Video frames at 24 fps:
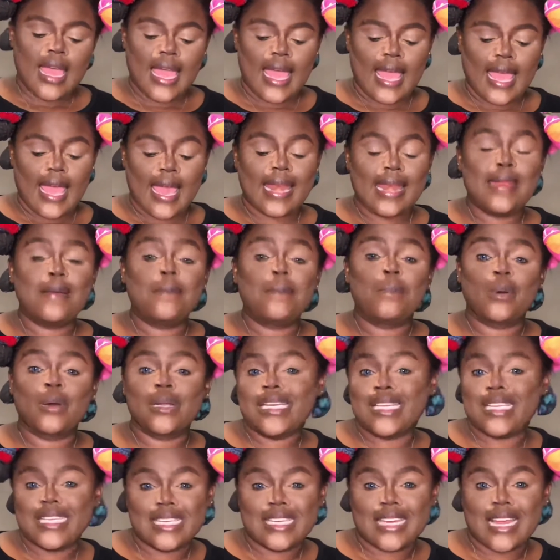Anybody
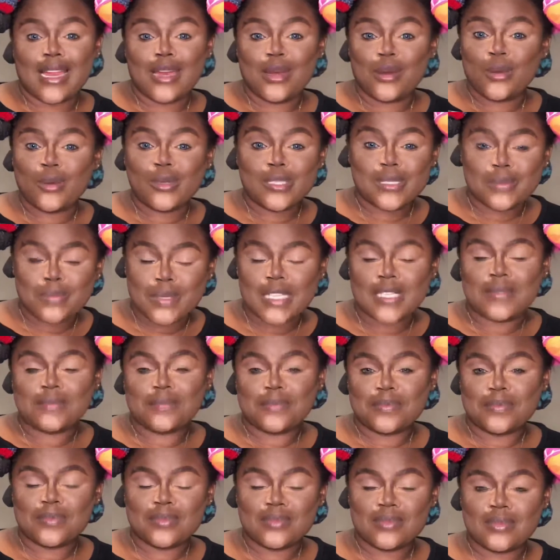that knows me
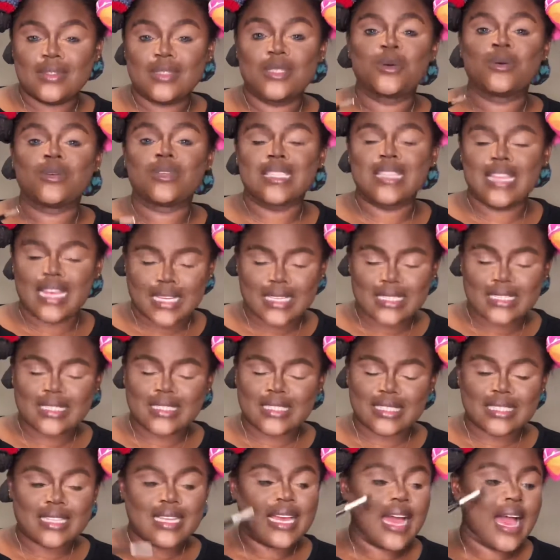knows that
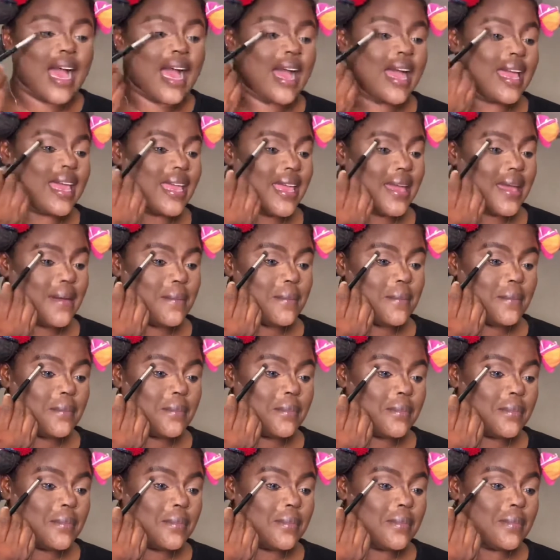I am
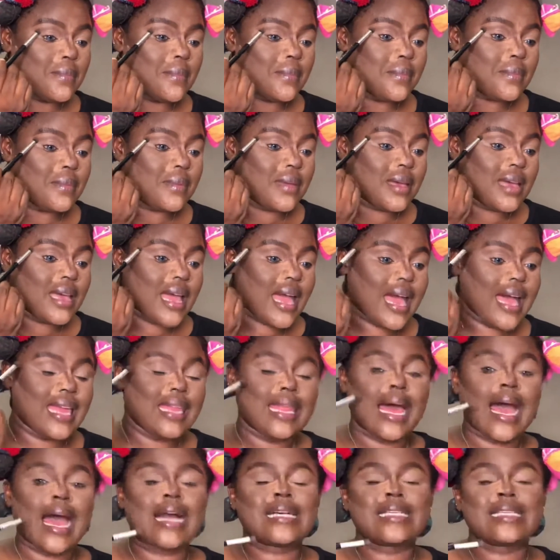an
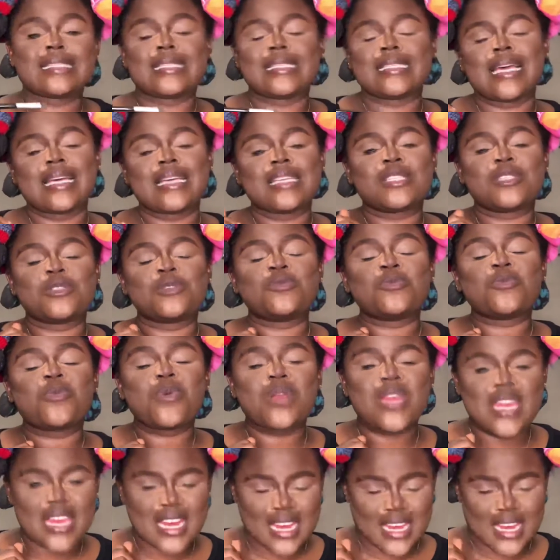accessory.